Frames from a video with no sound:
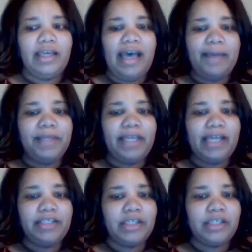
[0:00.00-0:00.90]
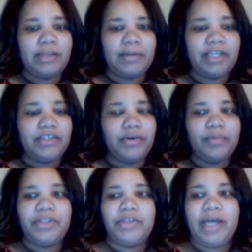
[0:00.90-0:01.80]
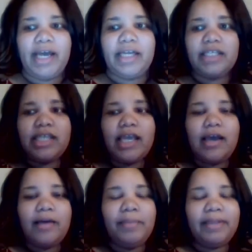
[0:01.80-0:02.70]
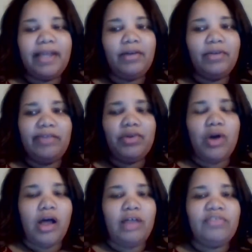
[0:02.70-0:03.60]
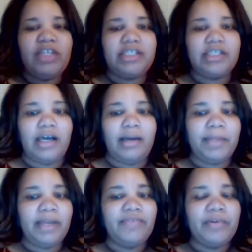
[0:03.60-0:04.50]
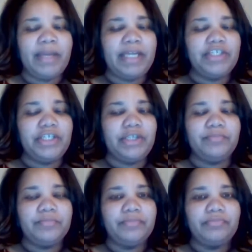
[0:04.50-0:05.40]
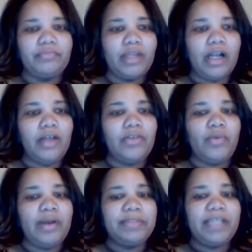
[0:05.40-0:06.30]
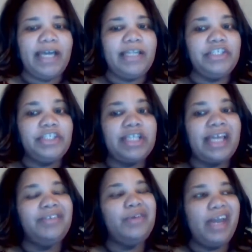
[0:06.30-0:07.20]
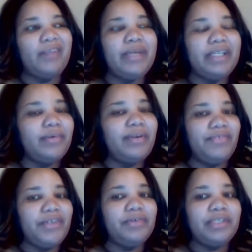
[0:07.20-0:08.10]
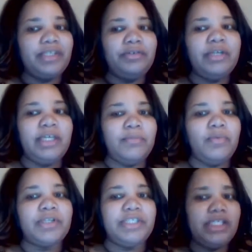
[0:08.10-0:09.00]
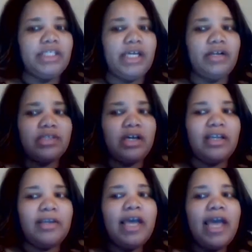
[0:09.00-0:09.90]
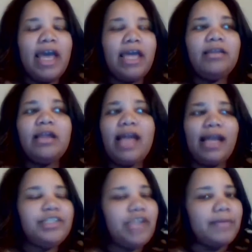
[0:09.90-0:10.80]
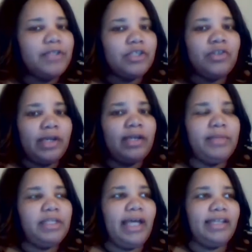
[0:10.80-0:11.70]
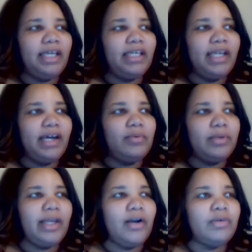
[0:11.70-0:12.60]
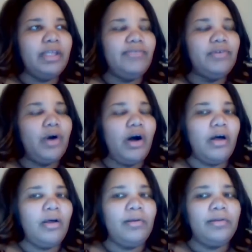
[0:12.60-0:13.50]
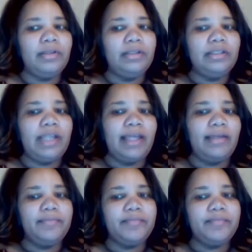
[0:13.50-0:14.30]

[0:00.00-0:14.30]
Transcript: application because I'm going to do it with you guys. But they don't give you all of this information on the website. It's just like you kind of read the reviews and you get more details on it. And a lot of jobs are starting to be like that now, where they don't give you all, like,